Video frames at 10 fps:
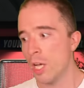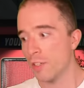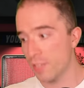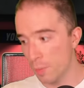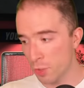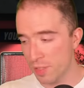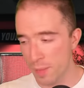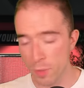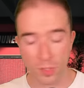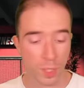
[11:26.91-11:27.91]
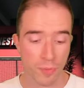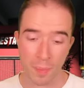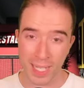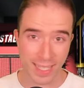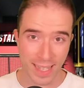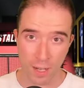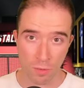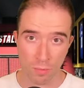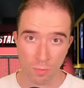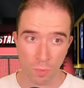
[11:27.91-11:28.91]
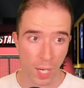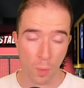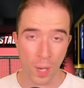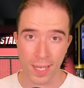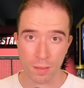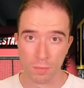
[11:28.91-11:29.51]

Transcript: Some would say move to the Premier League now. Why wait?